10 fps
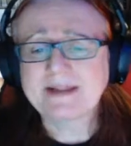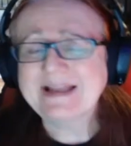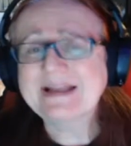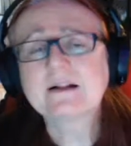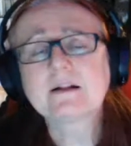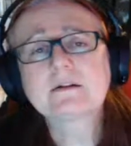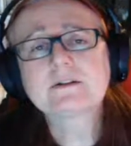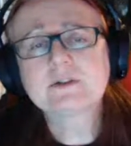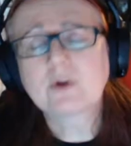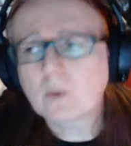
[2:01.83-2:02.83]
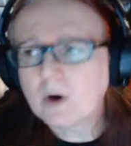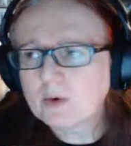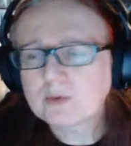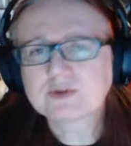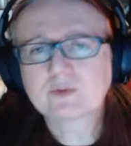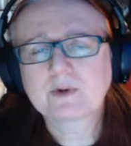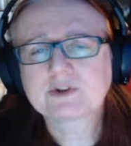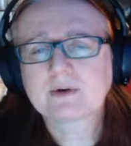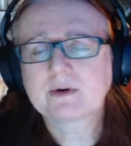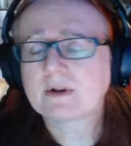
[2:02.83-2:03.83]
the ills and the woes of what's
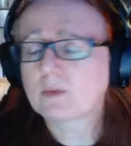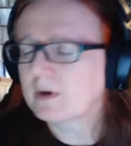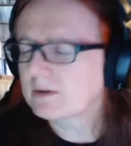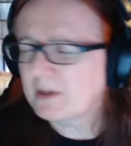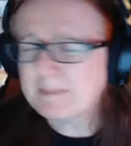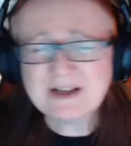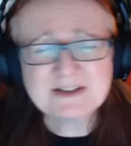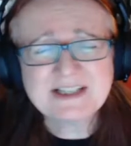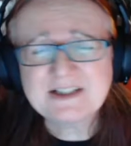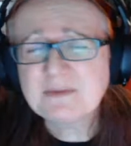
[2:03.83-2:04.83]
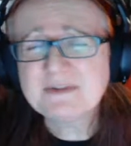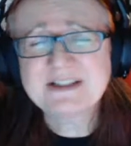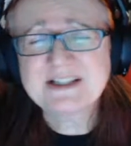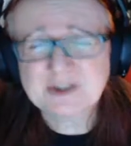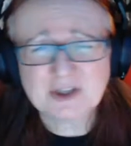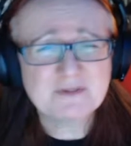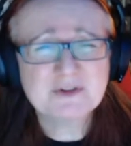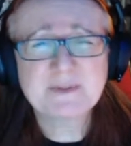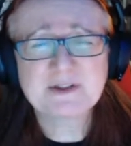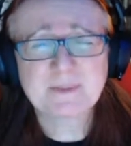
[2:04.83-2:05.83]
going on in the world. Not because they don't deserve
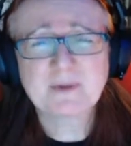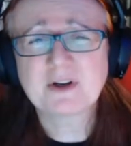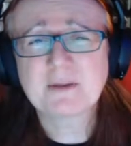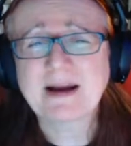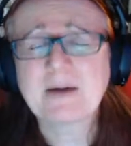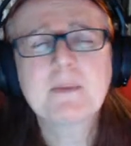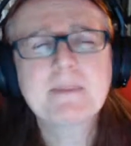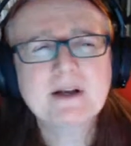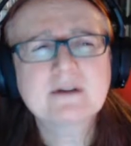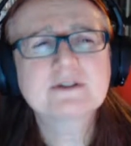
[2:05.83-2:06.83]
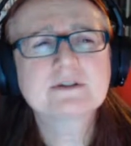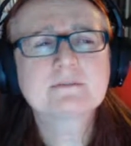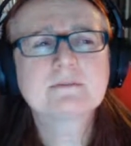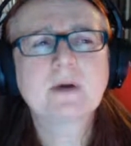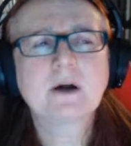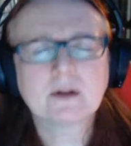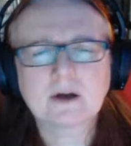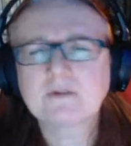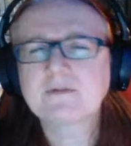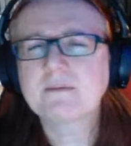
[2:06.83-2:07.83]
to be spoken about, but because a
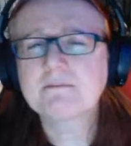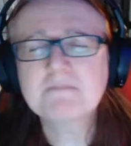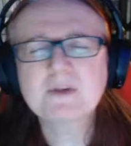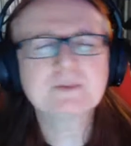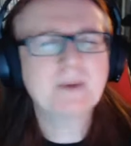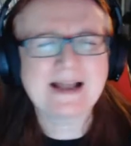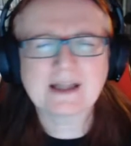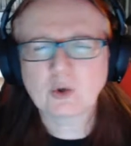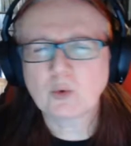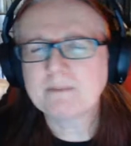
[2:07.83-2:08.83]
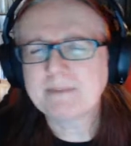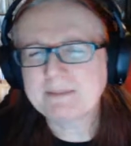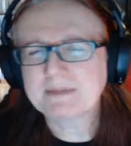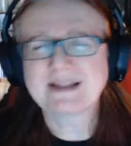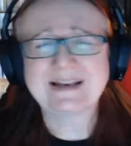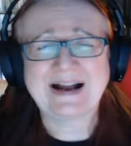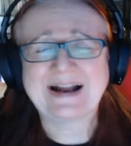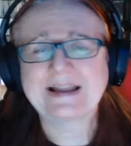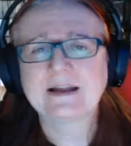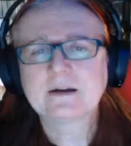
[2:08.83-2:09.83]
lot of much more eloquent people than
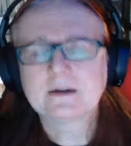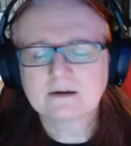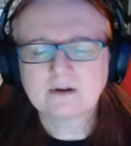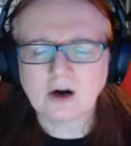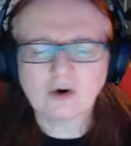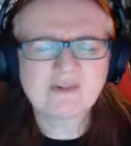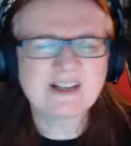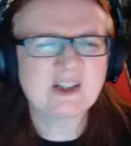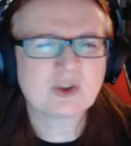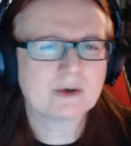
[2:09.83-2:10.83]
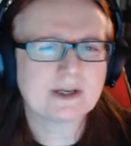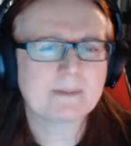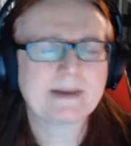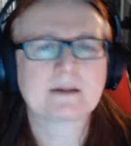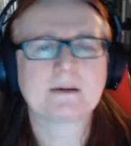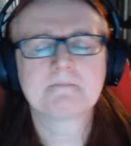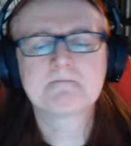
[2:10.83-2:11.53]
I are already talking about them.